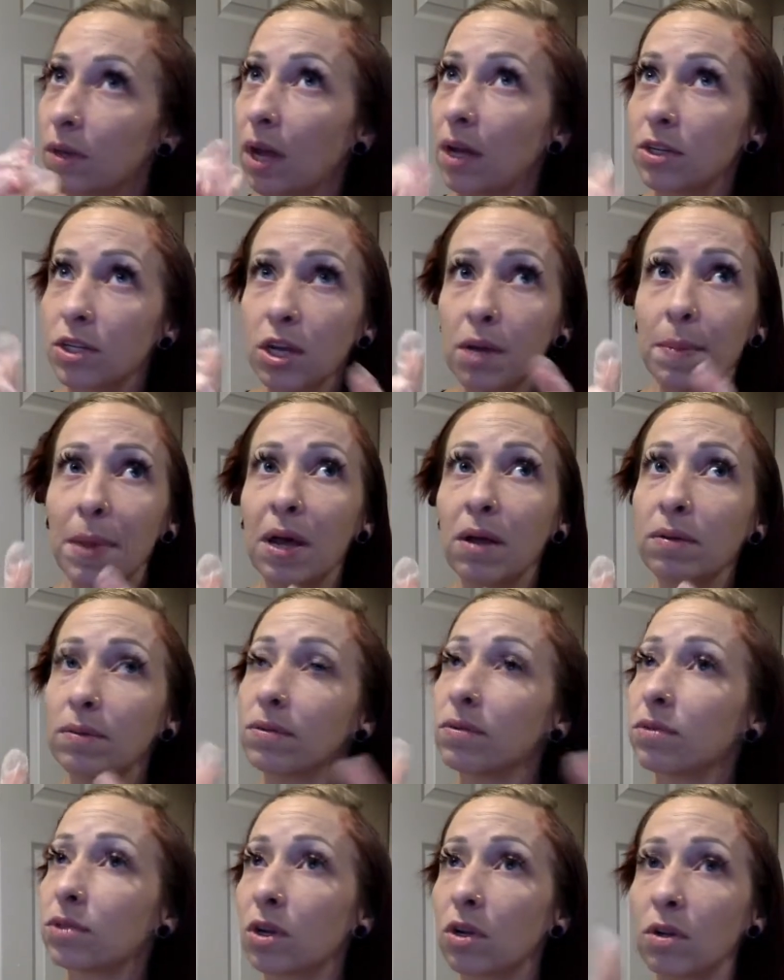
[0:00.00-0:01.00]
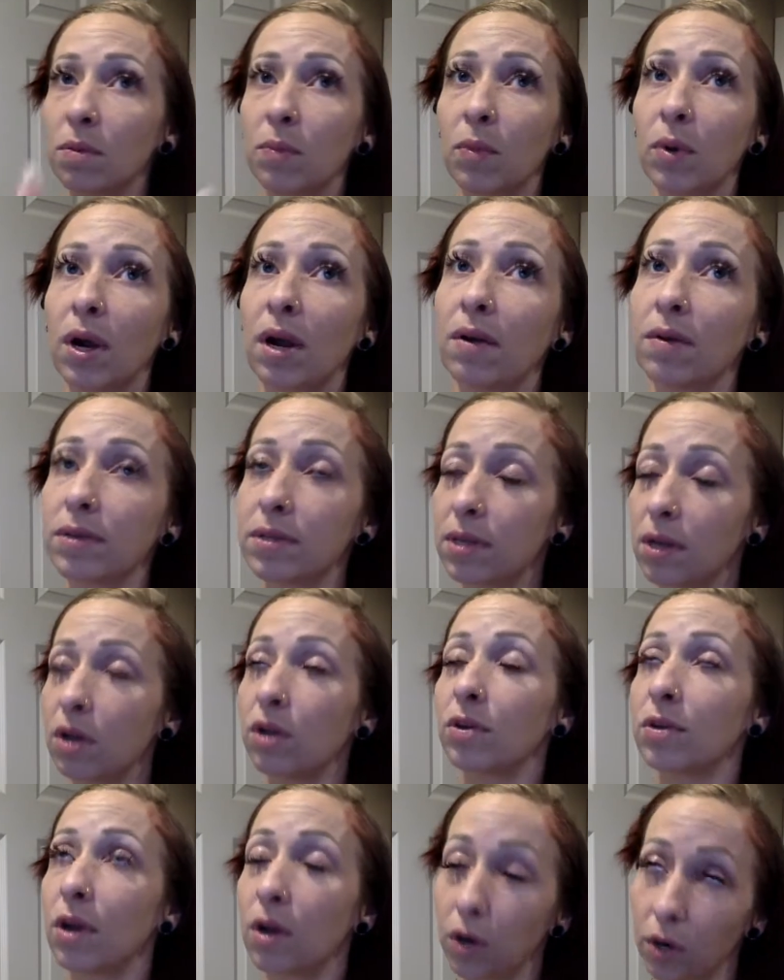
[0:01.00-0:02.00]
I took him out,
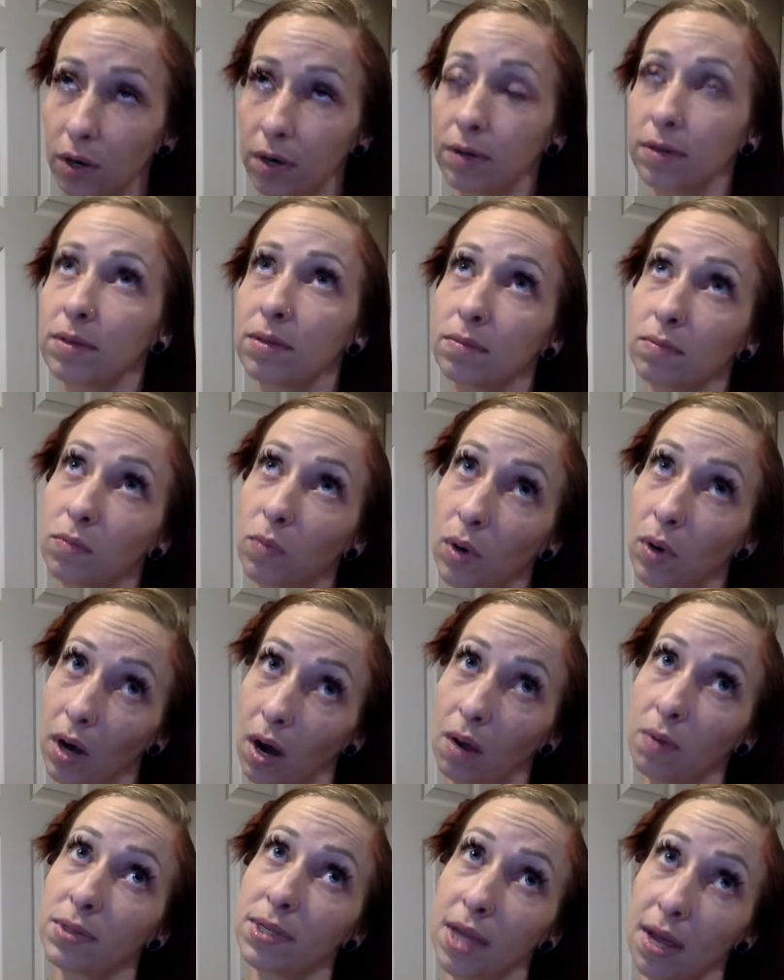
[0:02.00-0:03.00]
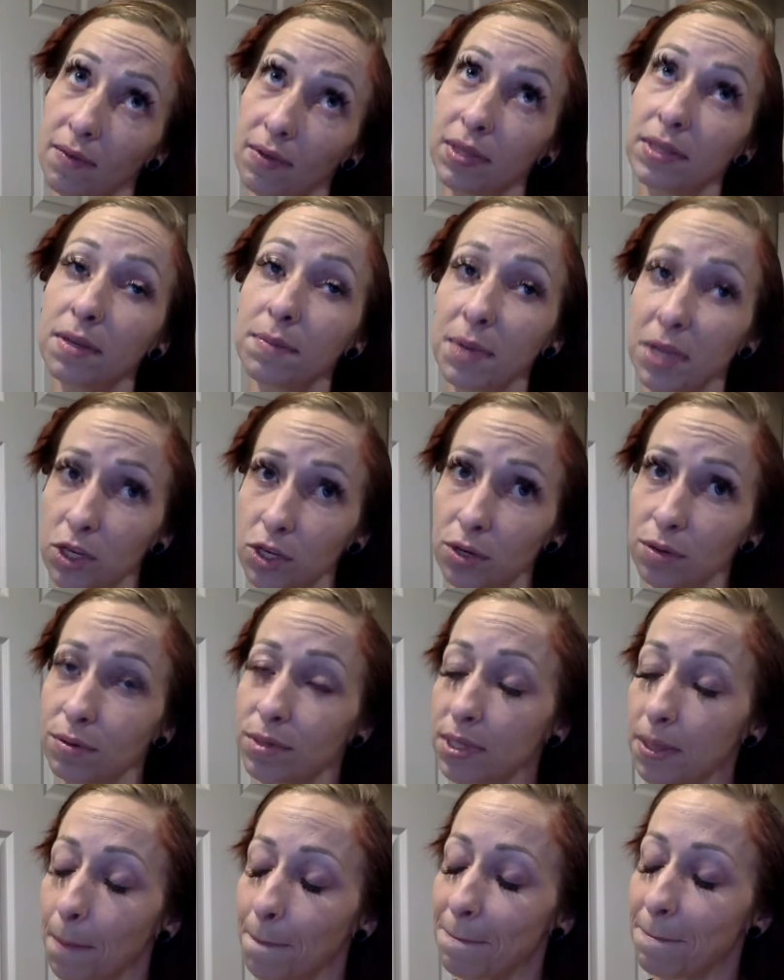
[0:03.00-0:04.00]
told her where I was having some
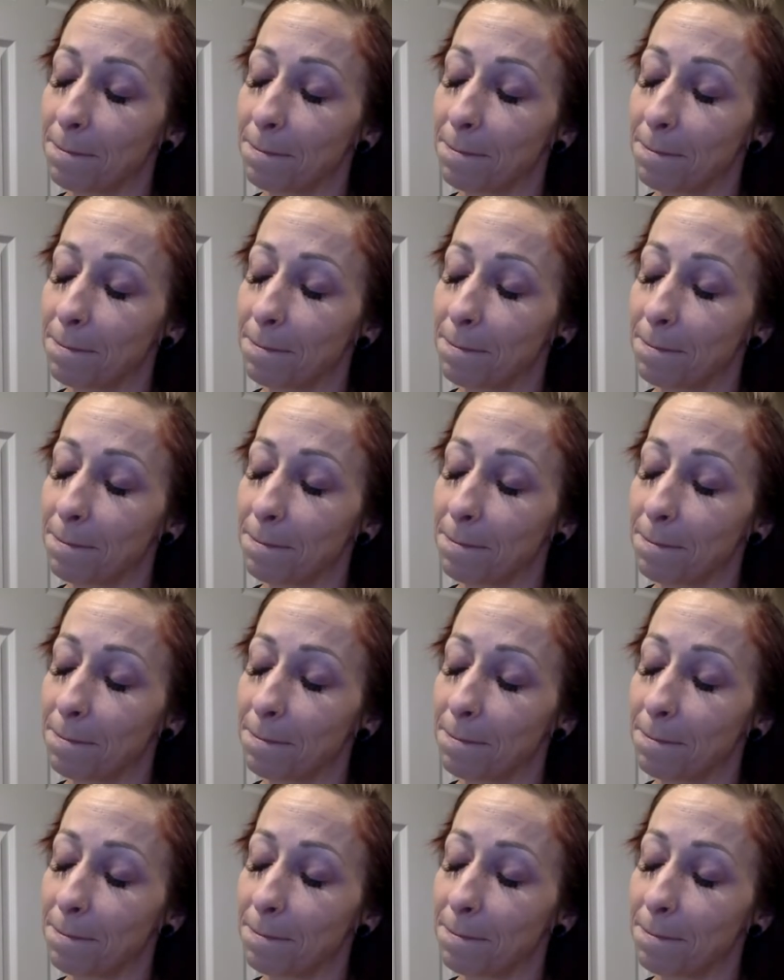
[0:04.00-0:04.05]
issues.